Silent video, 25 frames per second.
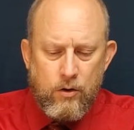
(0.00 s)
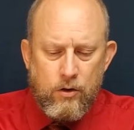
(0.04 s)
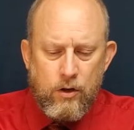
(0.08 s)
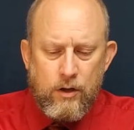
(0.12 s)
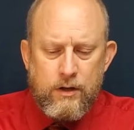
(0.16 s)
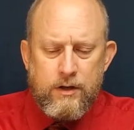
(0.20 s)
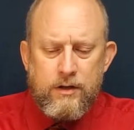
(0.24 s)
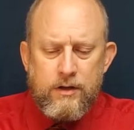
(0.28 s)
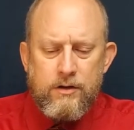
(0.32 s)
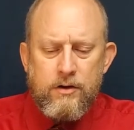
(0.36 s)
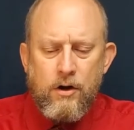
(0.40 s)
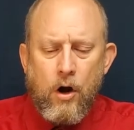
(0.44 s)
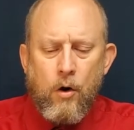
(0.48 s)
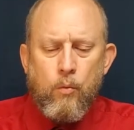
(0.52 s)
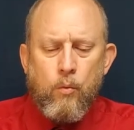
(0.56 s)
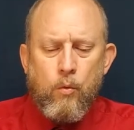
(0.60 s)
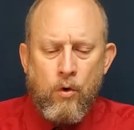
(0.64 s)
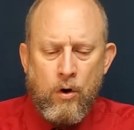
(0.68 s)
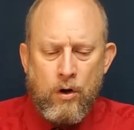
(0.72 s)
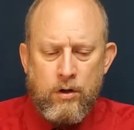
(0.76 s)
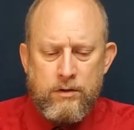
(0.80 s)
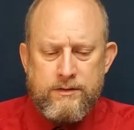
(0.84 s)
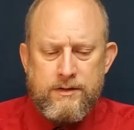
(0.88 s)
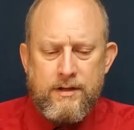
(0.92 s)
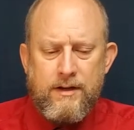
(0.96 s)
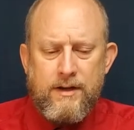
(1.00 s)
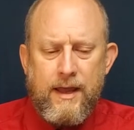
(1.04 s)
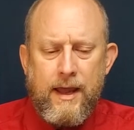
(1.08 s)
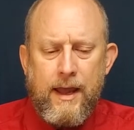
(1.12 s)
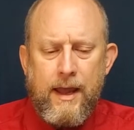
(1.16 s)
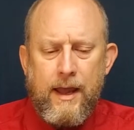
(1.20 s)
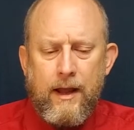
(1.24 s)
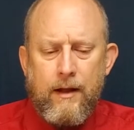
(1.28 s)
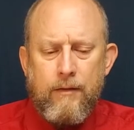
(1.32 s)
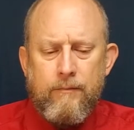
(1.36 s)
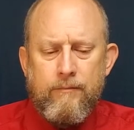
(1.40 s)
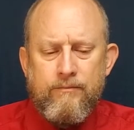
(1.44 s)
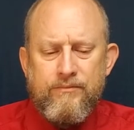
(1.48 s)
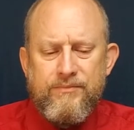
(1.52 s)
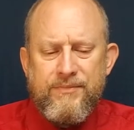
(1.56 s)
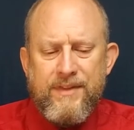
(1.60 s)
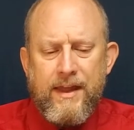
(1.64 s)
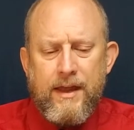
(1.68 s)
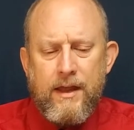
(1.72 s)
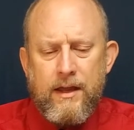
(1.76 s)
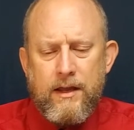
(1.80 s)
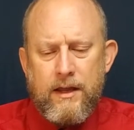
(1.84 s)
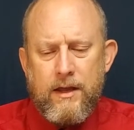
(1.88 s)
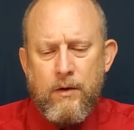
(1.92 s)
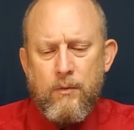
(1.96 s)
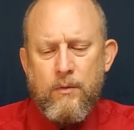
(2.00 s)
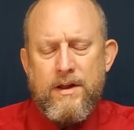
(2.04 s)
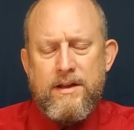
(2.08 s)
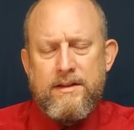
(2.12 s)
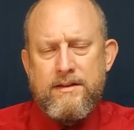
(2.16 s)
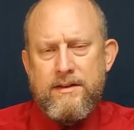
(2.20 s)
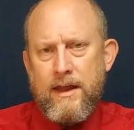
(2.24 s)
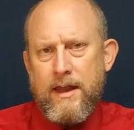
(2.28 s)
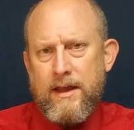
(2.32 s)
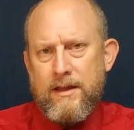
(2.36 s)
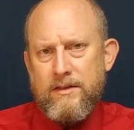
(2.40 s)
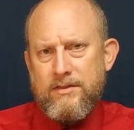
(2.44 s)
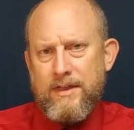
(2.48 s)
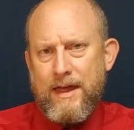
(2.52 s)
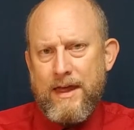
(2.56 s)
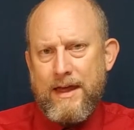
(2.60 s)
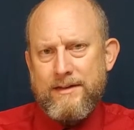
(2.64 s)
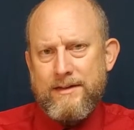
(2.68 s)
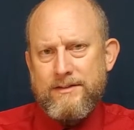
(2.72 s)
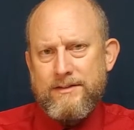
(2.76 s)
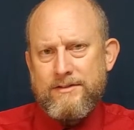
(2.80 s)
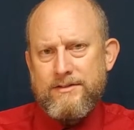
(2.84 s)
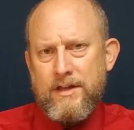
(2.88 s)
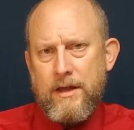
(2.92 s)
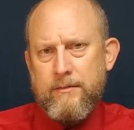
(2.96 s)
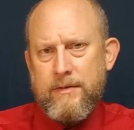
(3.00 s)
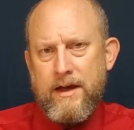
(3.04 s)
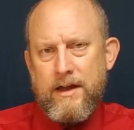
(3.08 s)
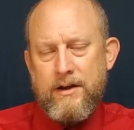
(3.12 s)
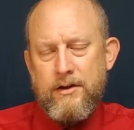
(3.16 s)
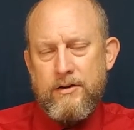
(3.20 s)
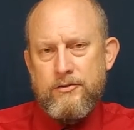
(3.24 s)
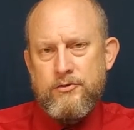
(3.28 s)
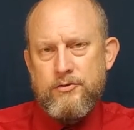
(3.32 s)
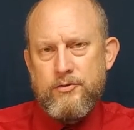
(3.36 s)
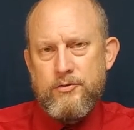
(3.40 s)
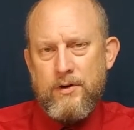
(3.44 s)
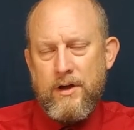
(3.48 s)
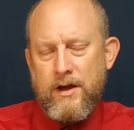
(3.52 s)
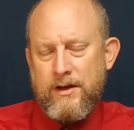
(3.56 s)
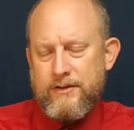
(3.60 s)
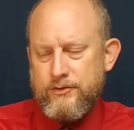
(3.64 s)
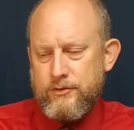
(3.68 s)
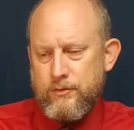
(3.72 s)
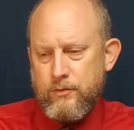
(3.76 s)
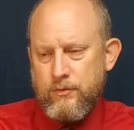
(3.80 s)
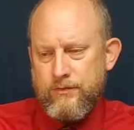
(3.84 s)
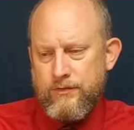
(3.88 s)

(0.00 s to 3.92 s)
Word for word: Look in our world today. Can we take that same kind of trust?